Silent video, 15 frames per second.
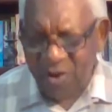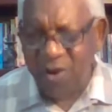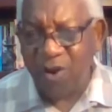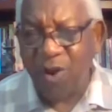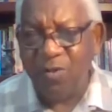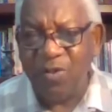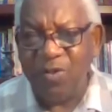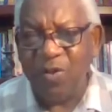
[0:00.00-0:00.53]

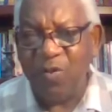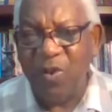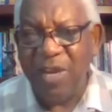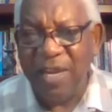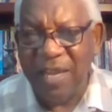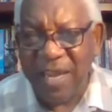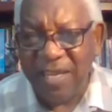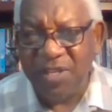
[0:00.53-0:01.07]
closer
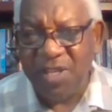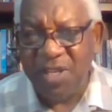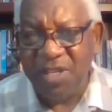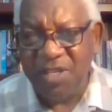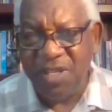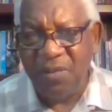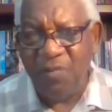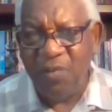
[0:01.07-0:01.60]

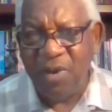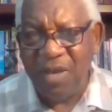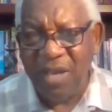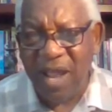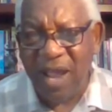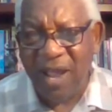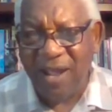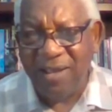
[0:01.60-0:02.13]
relationship with
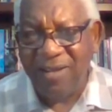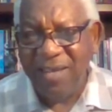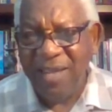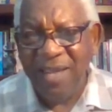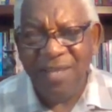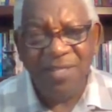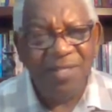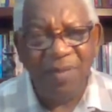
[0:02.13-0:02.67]
God.
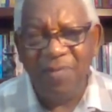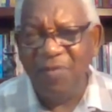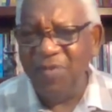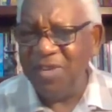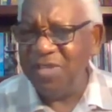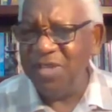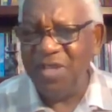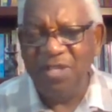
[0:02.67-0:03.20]
Some of
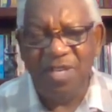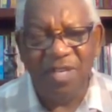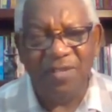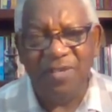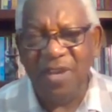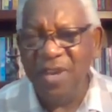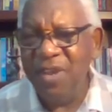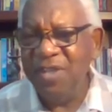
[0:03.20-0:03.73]
us are
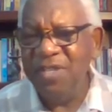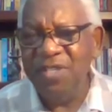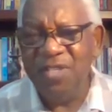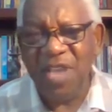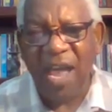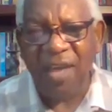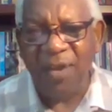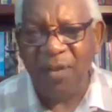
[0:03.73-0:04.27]
just
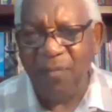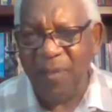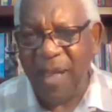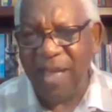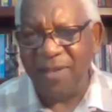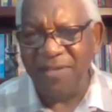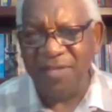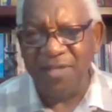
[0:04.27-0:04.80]
shadow
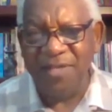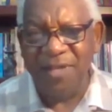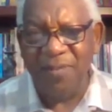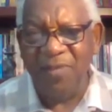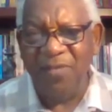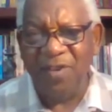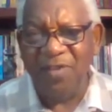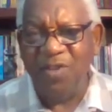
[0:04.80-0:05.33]
boxing. Some
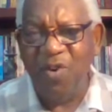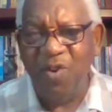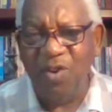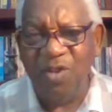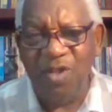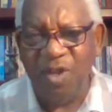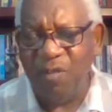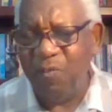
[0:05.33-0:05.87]
of us go
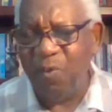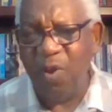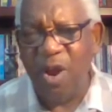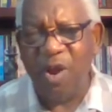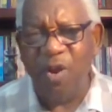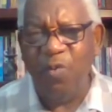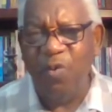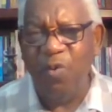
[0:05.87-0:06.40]
into the
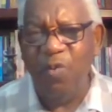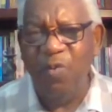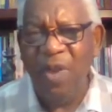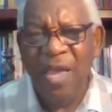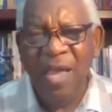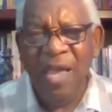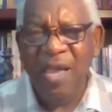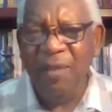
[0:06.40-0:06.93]
prayer room
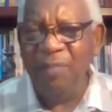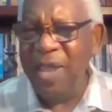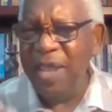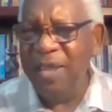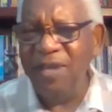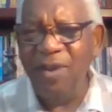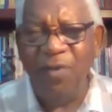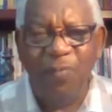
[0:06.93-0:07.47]
and
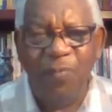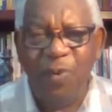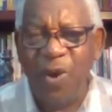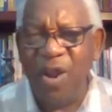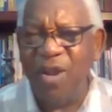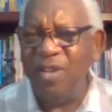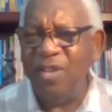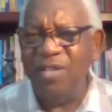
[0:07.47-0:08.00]
man, the
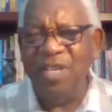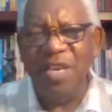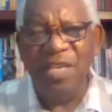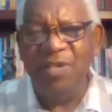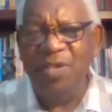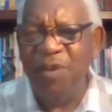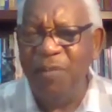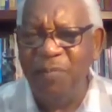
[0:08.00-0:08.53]
prayers
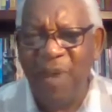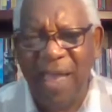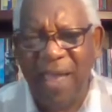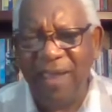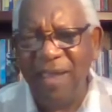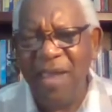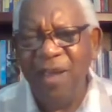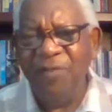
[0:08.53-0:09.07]
hit you
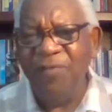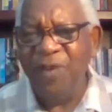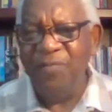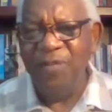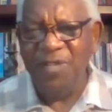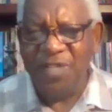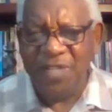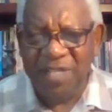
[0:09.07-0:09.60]
back
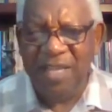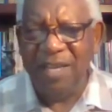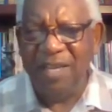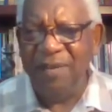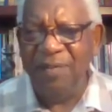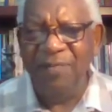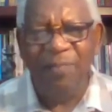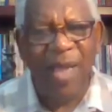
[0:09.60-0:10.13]
from the
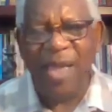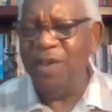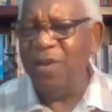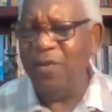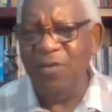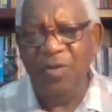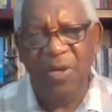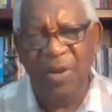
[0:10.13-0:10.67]
ceiling, back
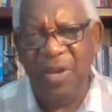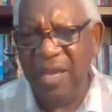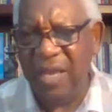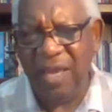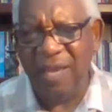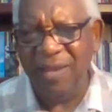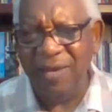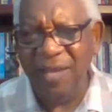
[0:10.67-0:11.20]
on your
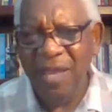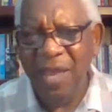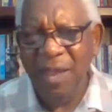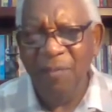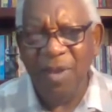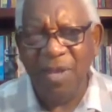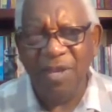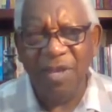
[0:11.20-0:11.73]
head,
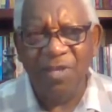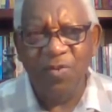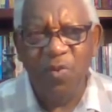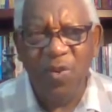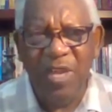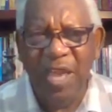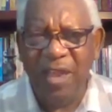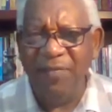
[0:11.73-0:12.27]
because
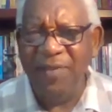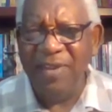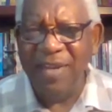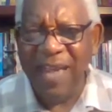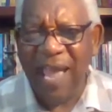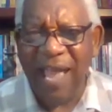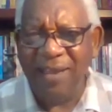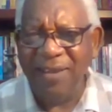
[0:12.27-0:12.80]
we have
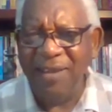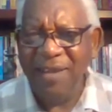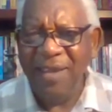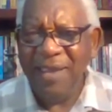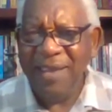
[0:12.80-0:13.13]
not